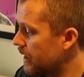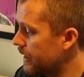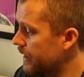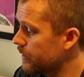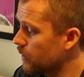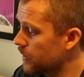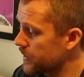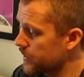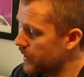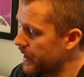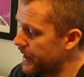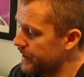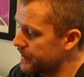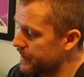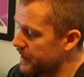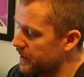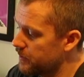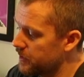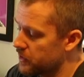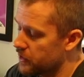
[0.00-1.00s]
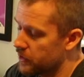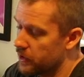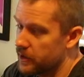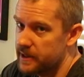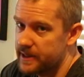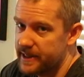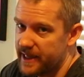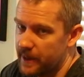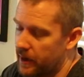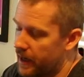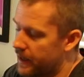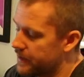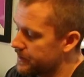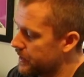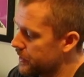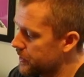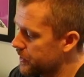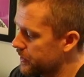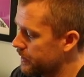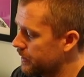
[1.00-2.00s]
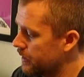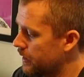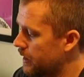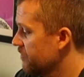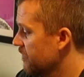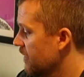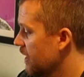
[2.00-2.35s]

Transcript: It also has image stabilization.